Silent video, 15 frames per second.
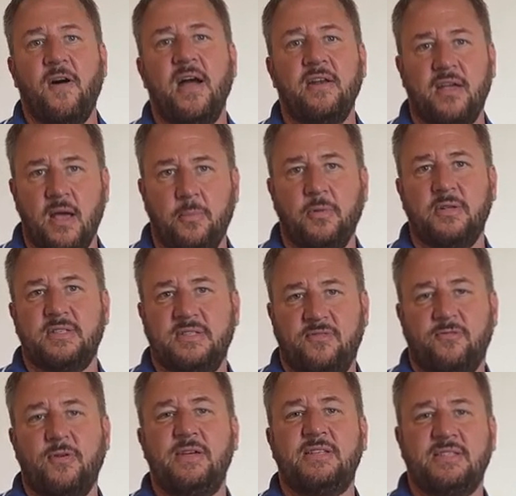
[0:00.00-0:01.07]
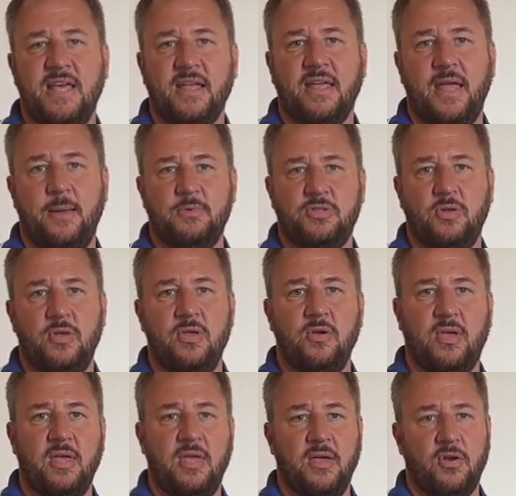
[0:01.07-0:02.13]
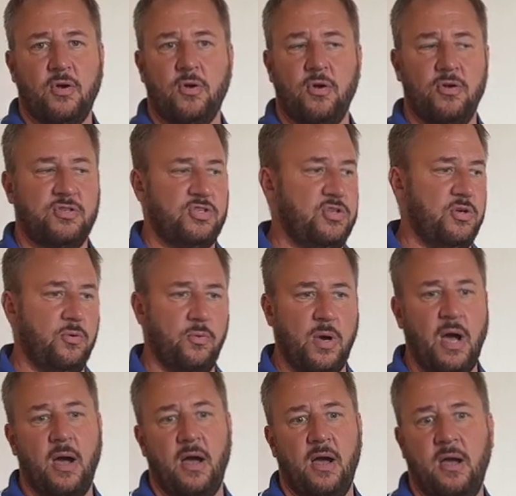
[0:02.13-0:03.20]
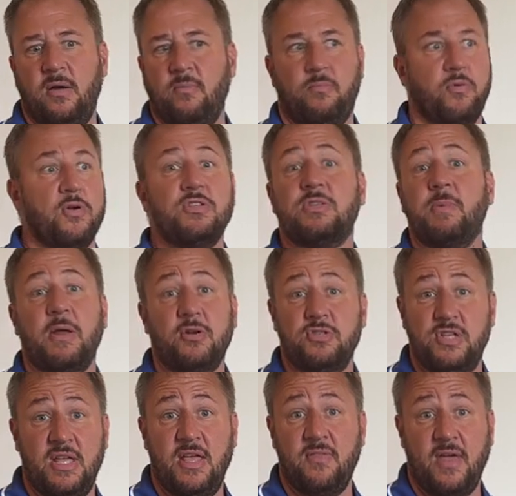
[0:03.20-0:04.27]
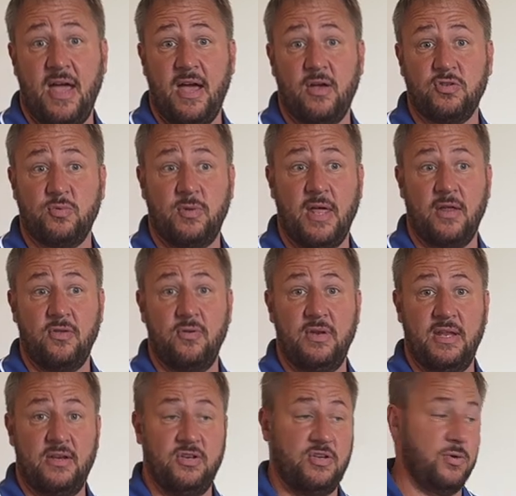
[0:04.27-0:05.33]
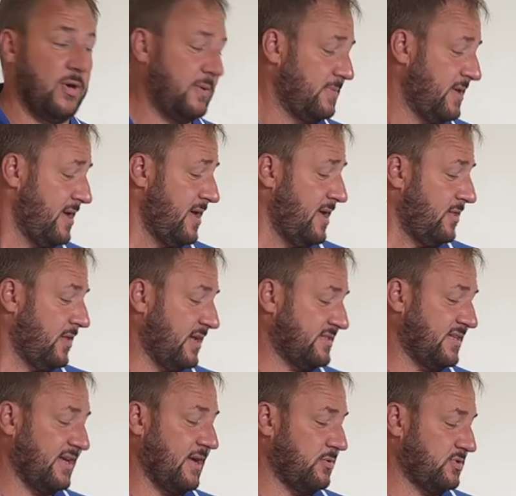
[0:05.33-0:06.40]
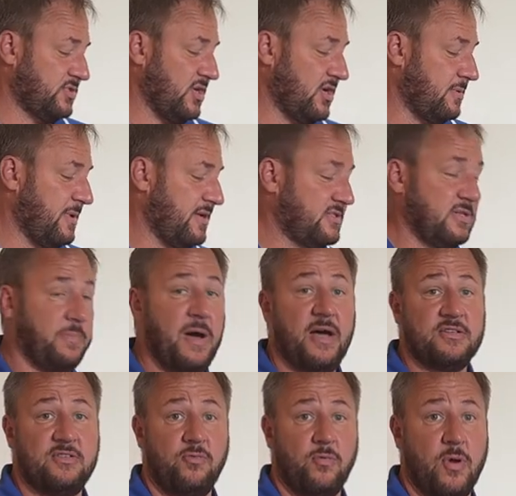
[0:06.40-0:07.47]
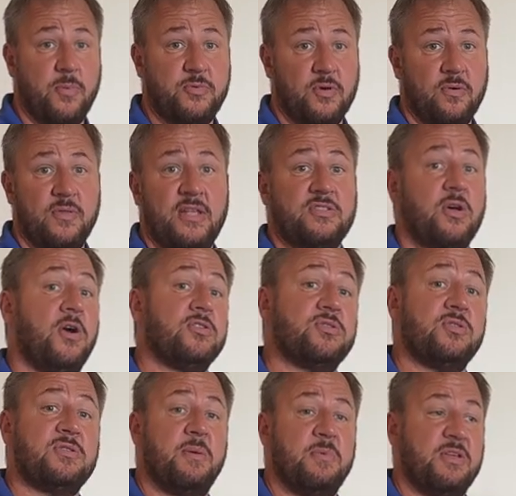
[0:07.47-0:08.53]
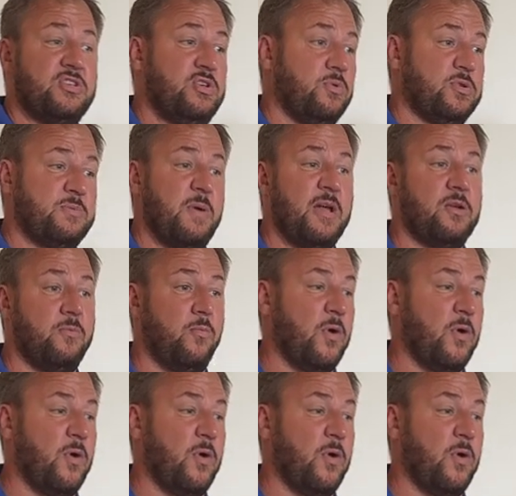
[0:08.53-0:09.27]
a couple of free scent games so that you can get her to burn some energy in the house without you needing to do it. Last thing I was talking about is the positive interrupter. That's also something she responded